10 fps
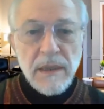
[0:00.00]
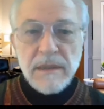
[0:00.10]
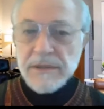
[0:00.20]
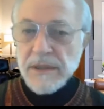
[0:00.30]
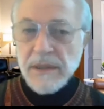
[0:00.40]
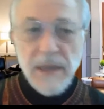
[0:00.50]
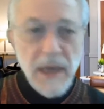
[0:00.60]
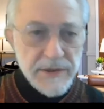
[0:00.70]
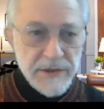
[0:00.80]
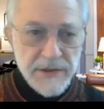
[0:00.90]
There's a
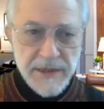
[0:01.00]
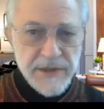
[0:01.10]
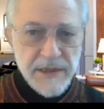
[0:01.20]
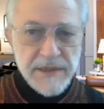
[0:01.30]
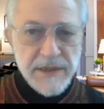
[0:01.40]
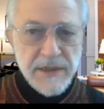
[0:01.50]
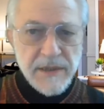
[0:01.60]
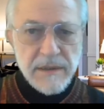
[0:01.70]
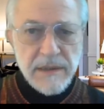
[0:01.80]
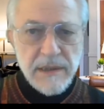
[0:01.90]
lot to digest
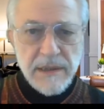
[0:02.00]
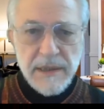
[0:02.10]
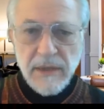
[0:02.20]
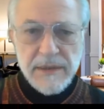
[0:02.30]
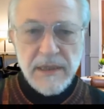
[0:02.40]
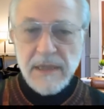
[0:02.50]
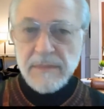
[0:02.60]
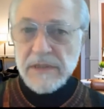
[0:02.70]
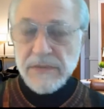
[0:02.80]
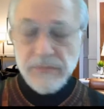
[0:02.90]
here, and our
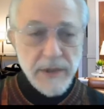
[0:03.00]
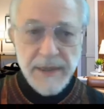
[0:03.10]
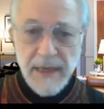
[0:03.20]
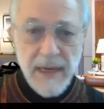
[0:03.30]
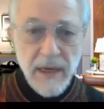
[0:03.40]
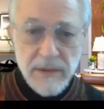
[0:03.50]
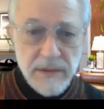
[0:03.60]
time is running out.